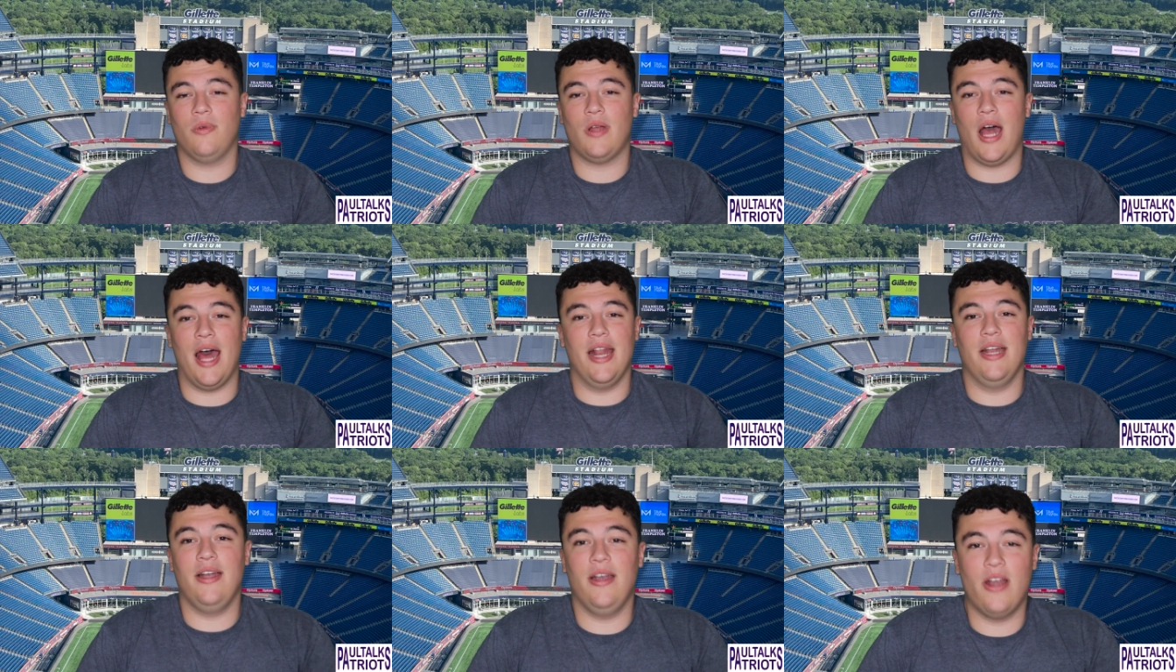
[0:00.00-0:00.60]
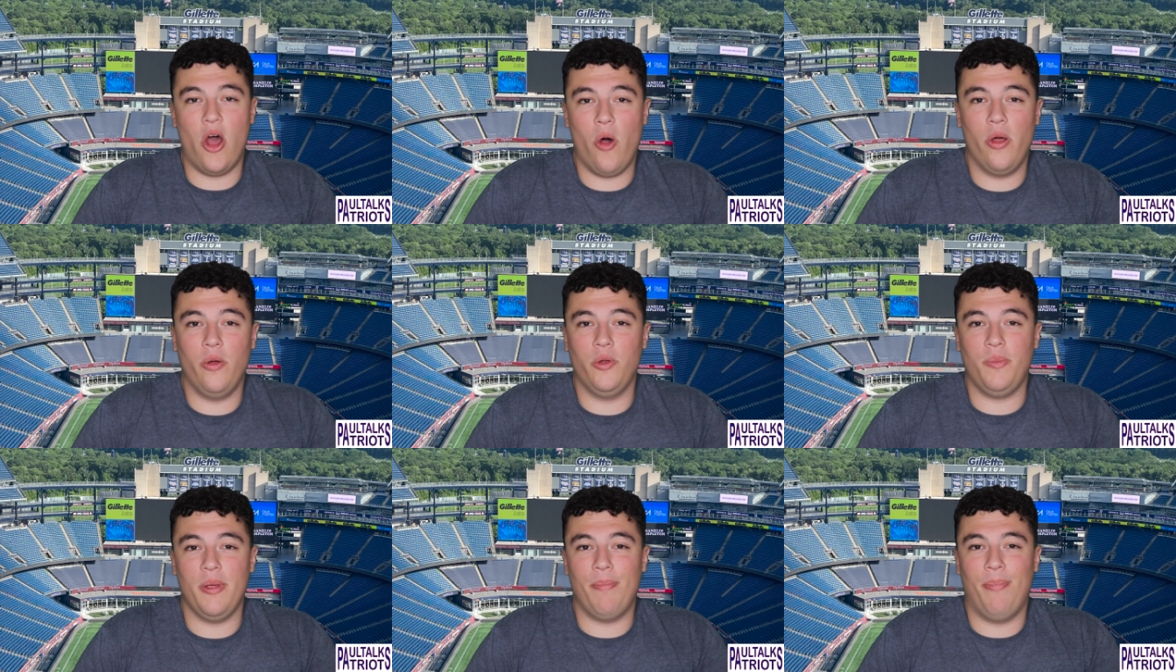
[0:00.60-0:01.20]
I didn't know it
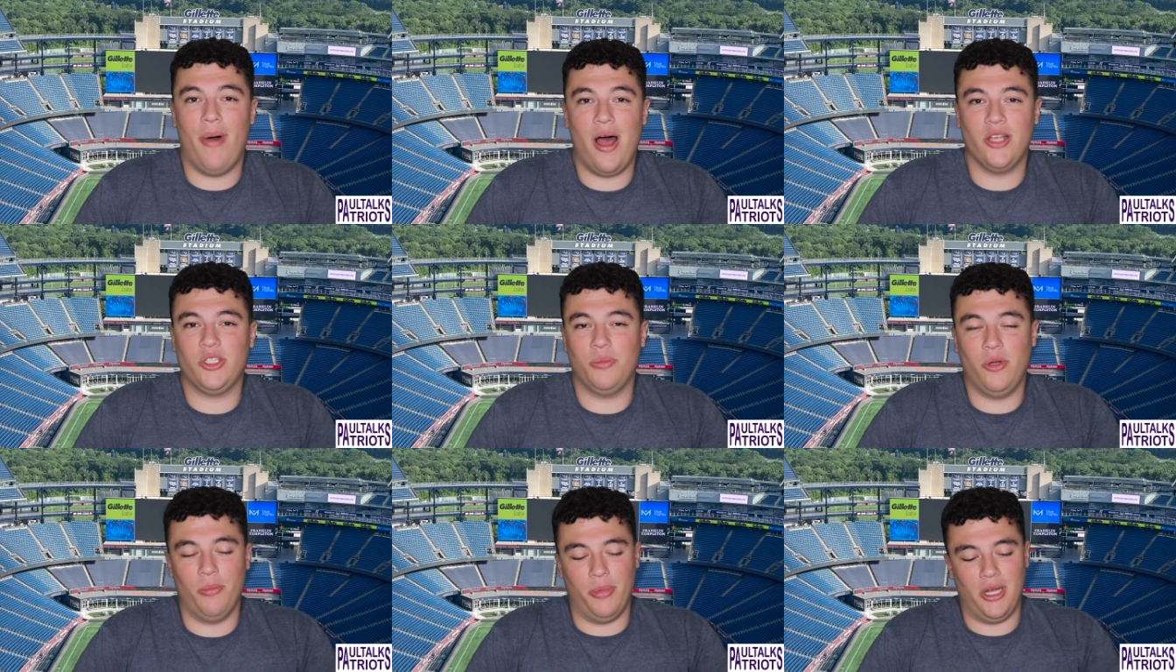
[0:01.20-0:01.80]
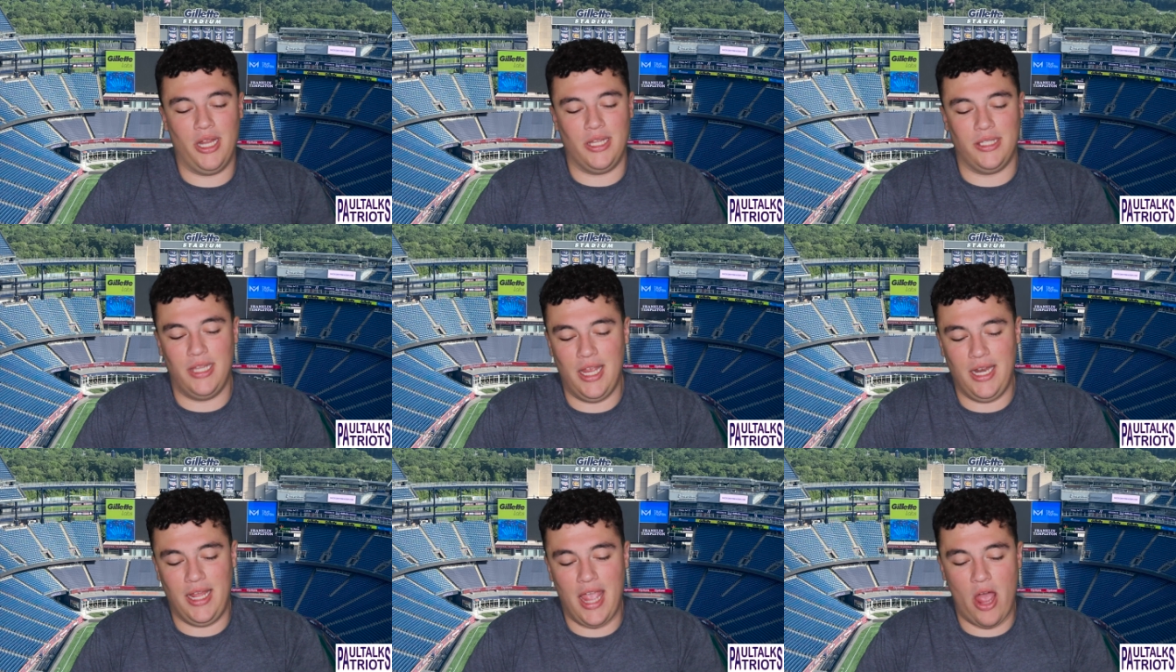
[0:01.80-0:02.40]
would be possible, but it
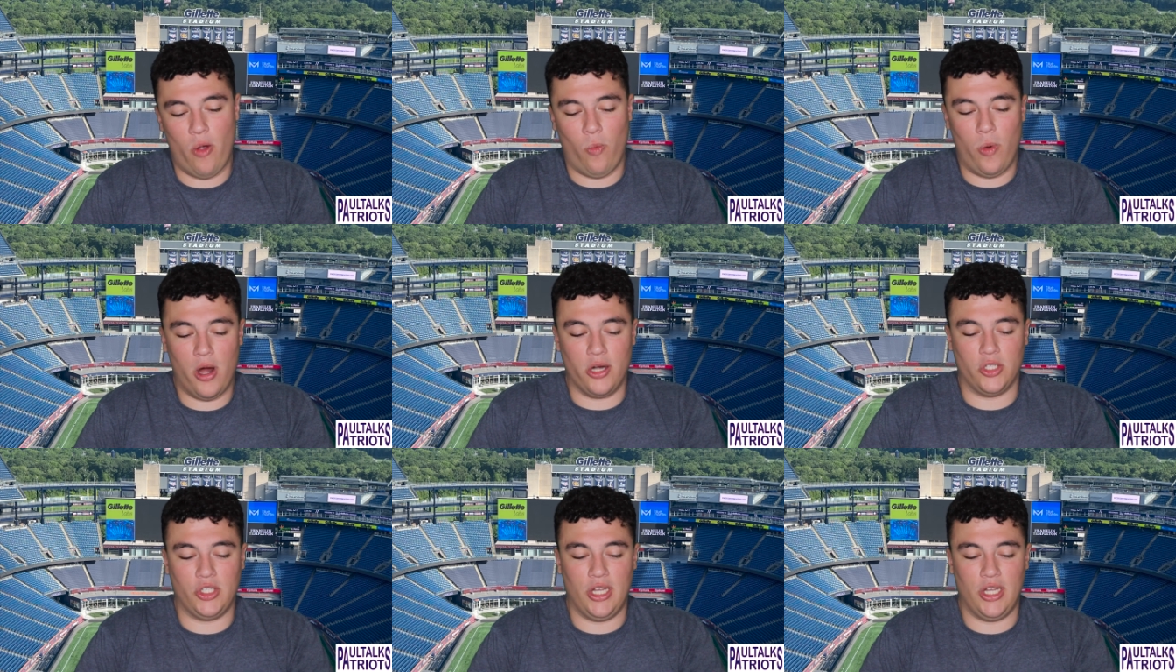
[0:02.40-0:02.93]
did get worse.